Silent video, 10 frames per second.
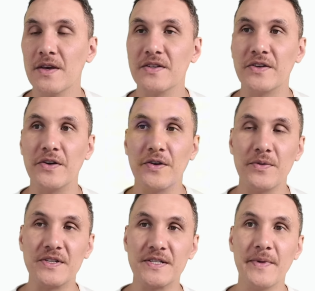So
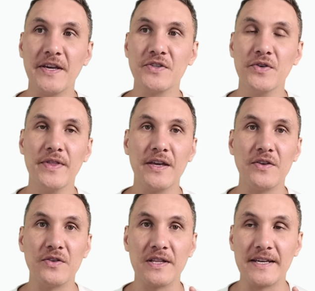just make sure that
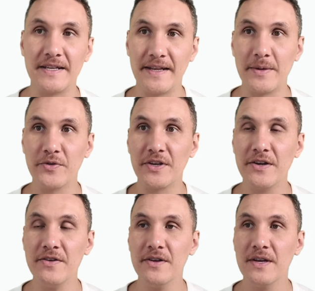you click enable
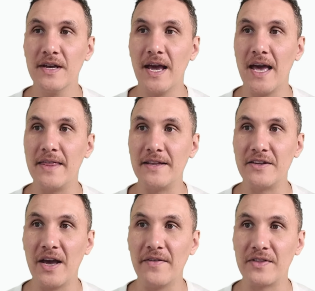here and then
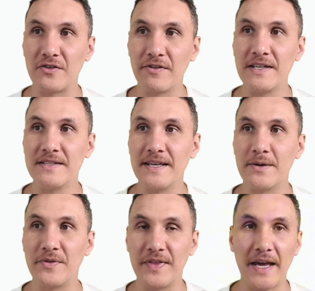you have the green tick
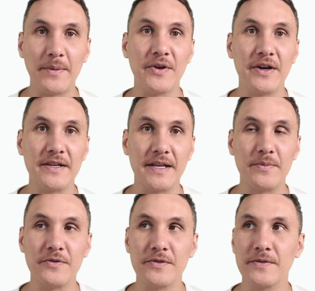with the API
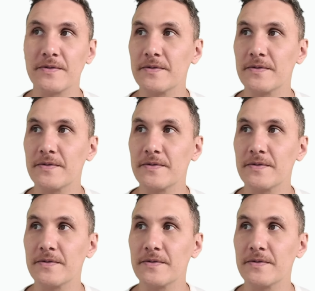enabled.